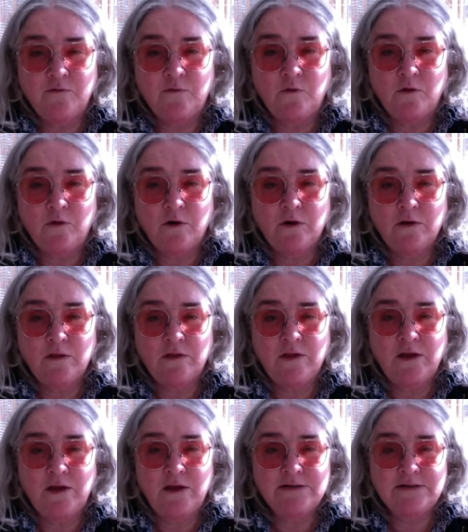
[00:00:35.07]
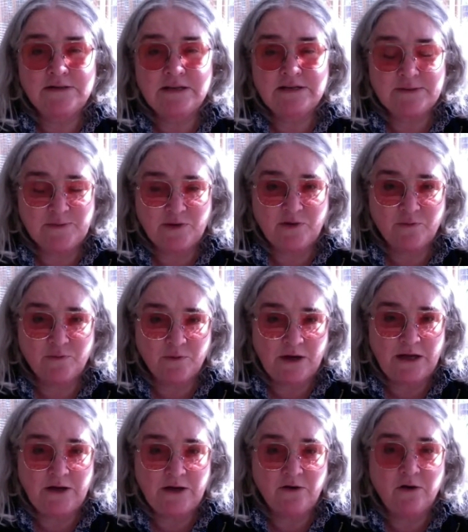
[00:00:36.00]
for the assessment
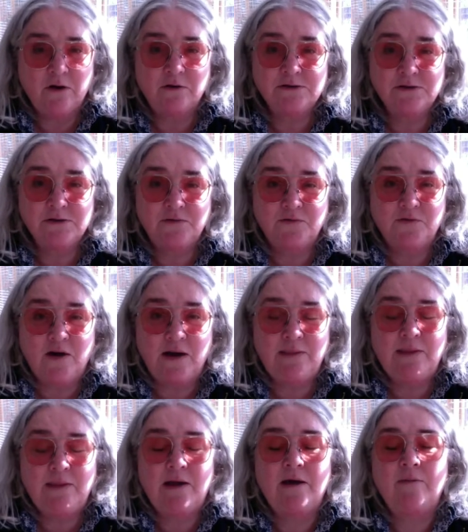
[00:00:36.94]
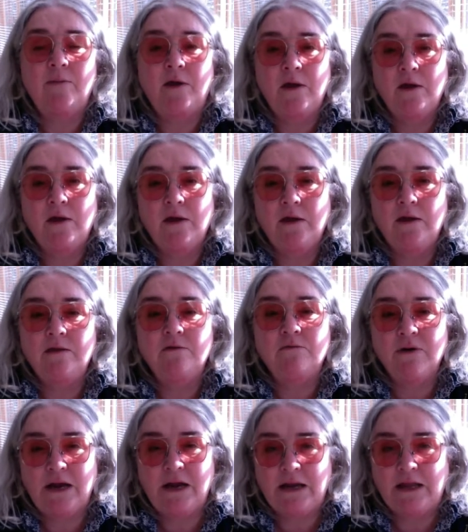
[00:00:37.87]
three. You can also find them in
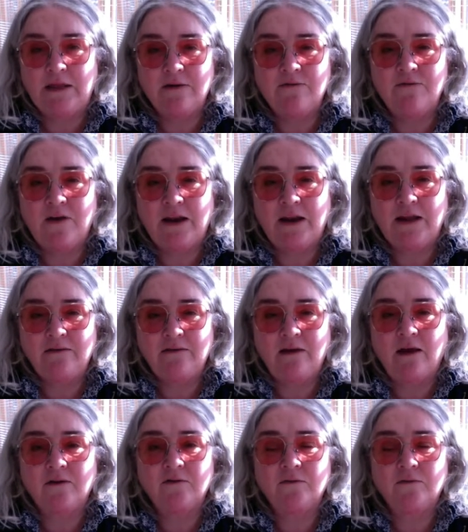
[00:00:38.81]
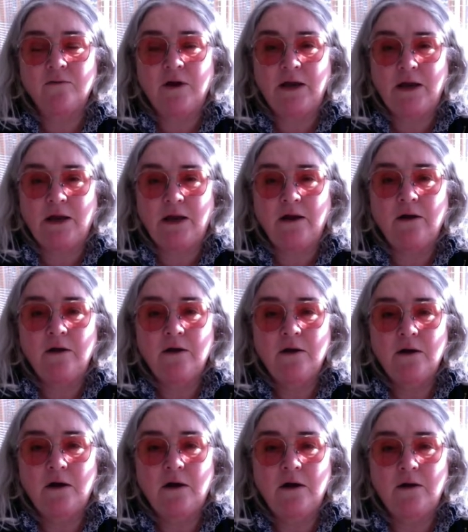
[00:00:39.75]
the reading, the Fetting text reading.
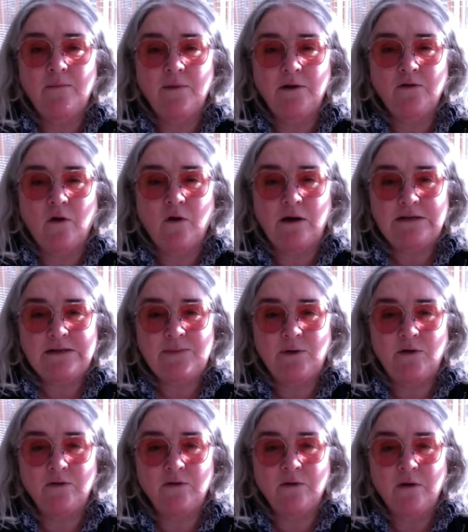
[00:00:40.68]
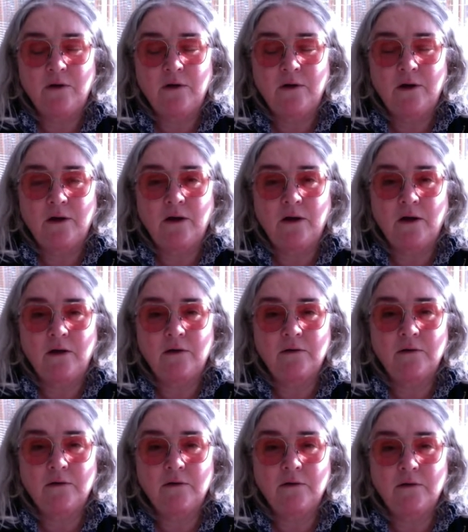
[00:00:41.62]
It talks about
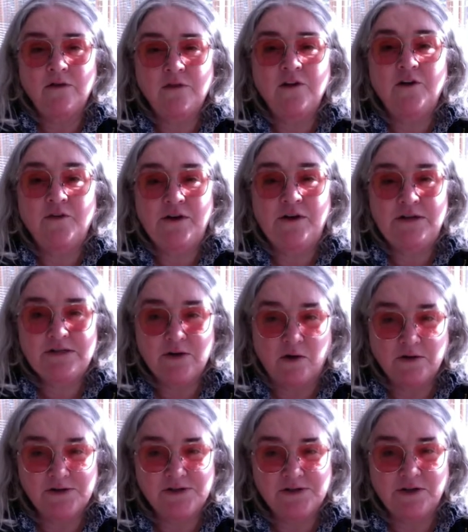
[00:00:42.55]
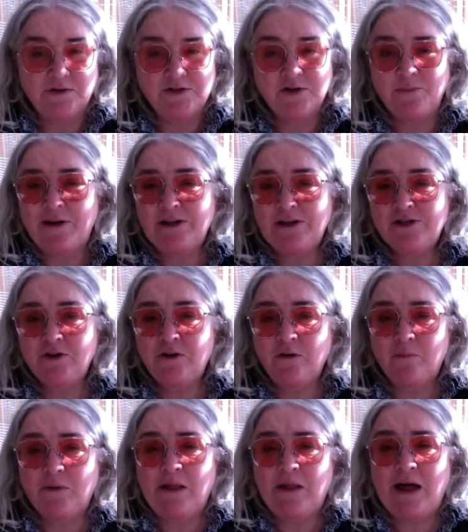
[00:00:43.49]
theories also. So make sure
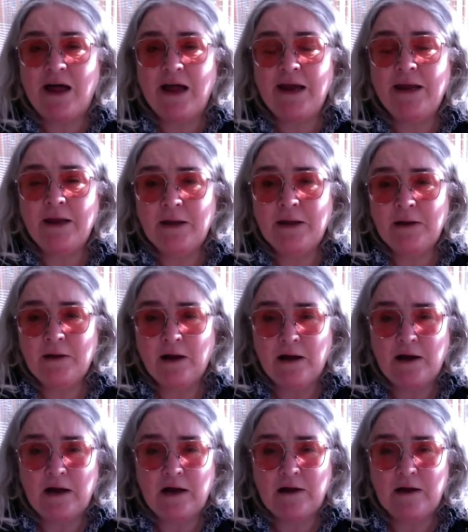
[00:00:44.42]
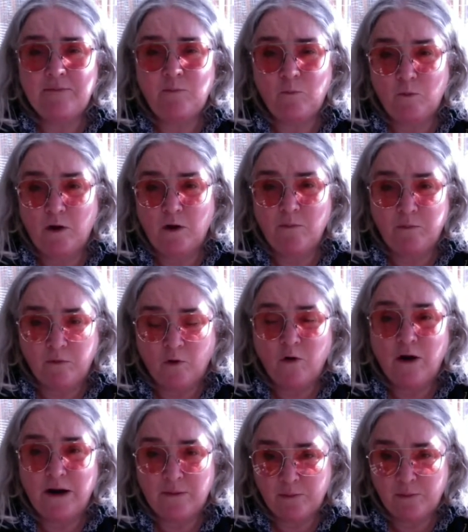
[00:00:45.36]
you apply
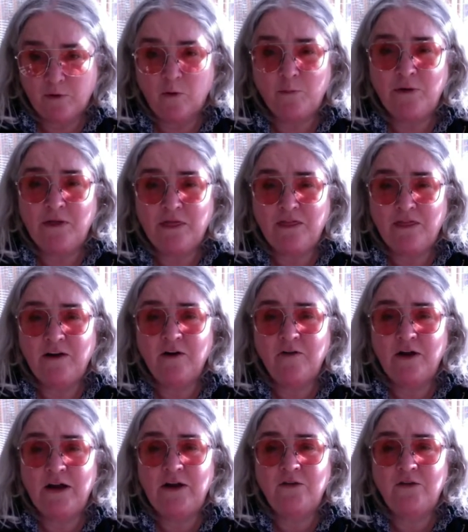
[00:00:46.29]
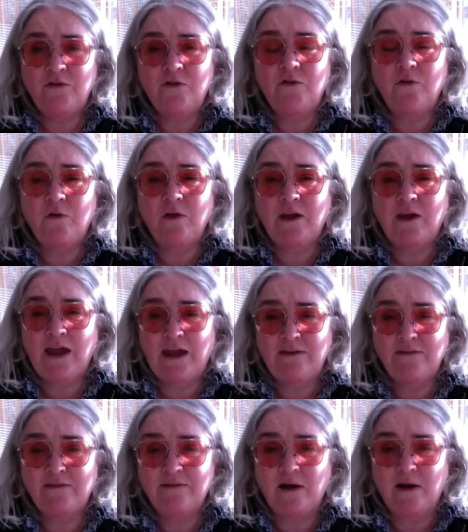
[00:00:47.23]
an appropriate theory to the
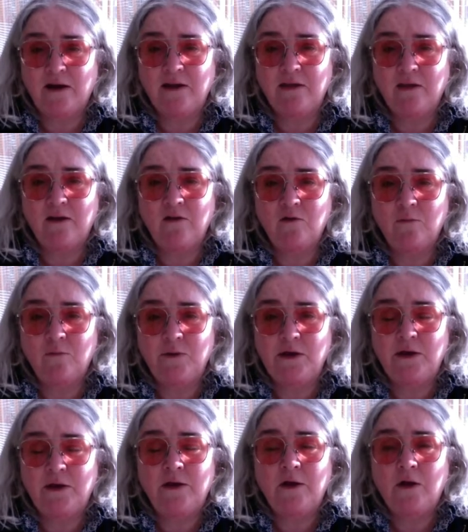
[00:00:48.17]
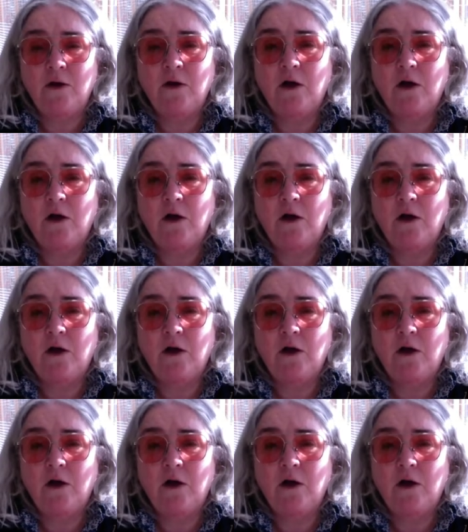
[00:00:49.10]
case study that you'll be